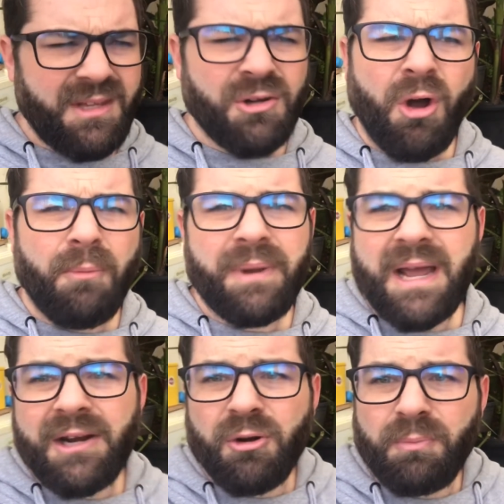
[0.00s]
not be
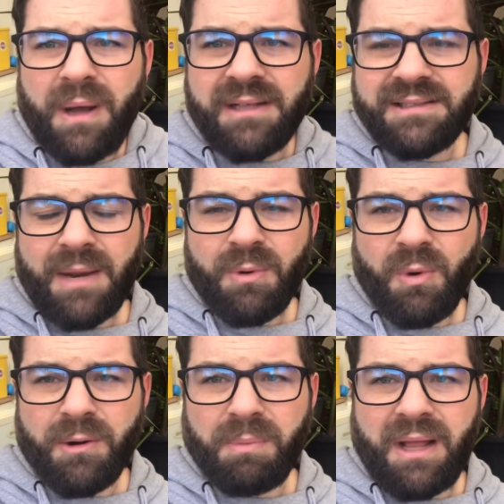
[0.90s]
any good by the time we
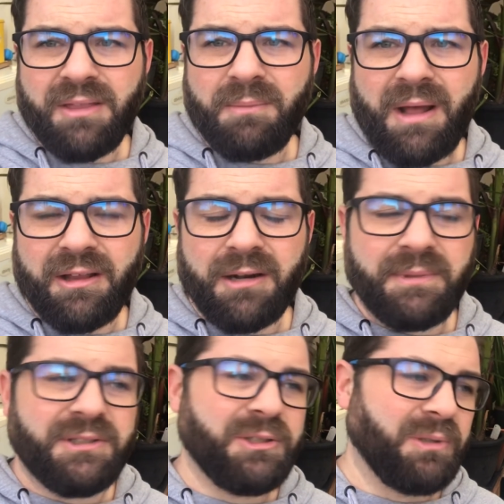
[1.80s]
want to plant them out. They're going to
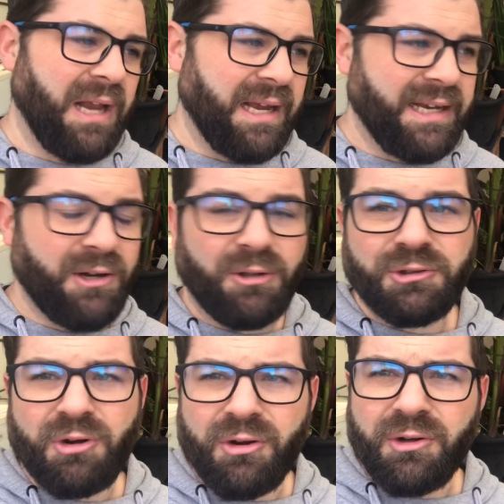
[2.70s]
be too leggy, not
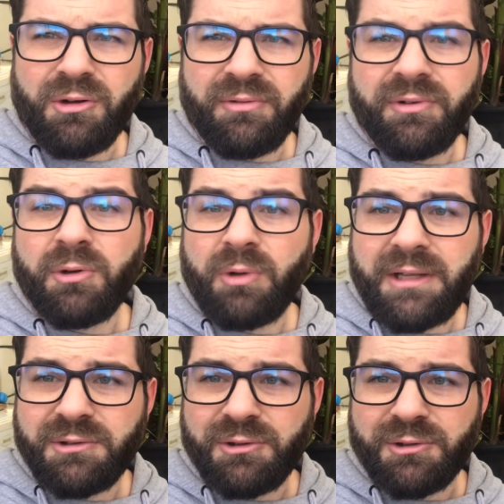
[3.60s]
strong enough, and all
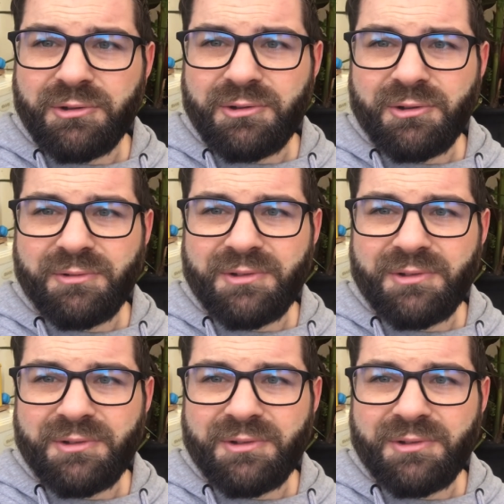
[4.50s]
that sort of good stuff.